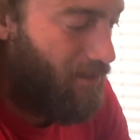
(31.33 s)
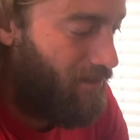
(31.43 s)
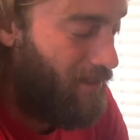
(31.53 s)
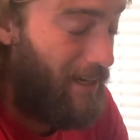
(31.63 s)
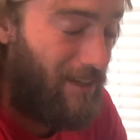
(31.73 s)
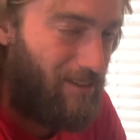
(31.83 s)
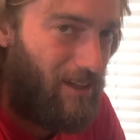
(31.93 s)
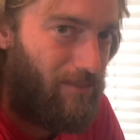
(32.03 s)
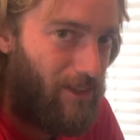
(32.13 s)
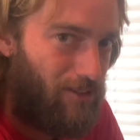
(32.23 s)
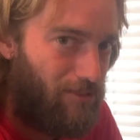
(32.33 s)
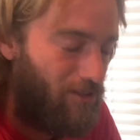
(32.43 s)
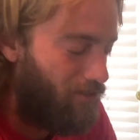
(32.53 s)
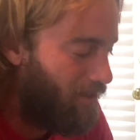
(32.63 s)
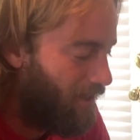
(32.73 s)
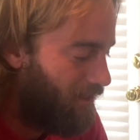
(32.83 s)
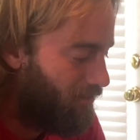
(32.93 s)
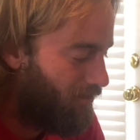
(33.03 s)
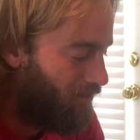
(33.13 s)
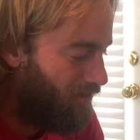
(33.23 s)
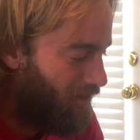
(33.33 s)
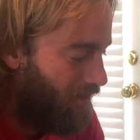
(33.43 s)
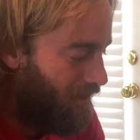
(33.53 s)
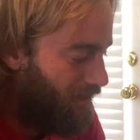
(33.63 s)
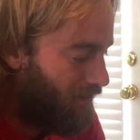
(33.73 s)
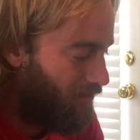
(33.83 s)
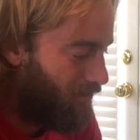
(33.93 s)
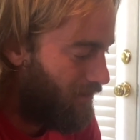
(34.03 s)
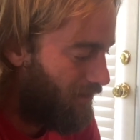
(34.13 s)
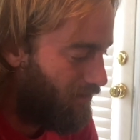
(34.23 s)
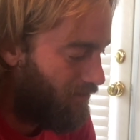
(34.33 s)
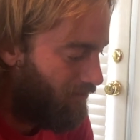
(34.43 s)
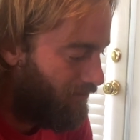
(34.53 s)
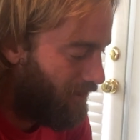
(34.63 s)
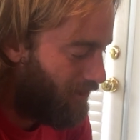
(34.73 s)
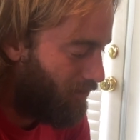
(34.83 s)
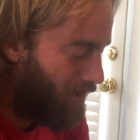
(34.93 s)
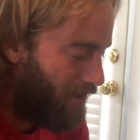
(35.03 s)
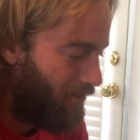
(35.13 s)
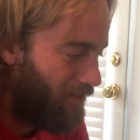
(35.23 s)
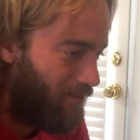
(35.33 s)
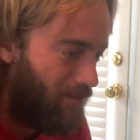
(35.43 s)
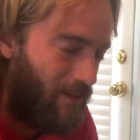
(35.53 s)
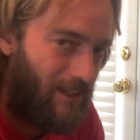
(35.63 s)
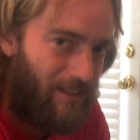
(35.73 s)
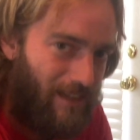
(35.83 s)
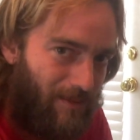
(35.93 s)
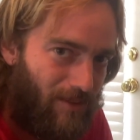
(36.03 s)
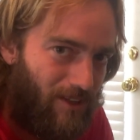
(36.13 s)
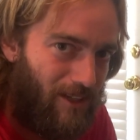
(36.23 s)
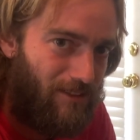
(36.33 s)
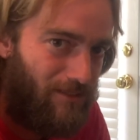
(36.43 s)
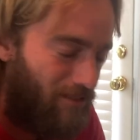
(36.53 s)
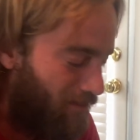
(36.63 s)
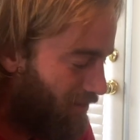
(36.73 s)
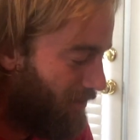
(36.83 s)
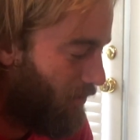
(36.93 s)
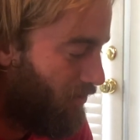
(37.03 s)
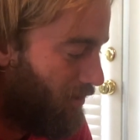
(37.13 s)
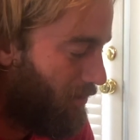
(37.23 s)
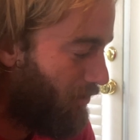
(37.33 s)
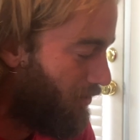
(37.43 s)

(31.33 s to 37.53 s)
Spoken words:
the next knife that I'll show you guys. That's fairly rare. This is like Amazon cheapo depot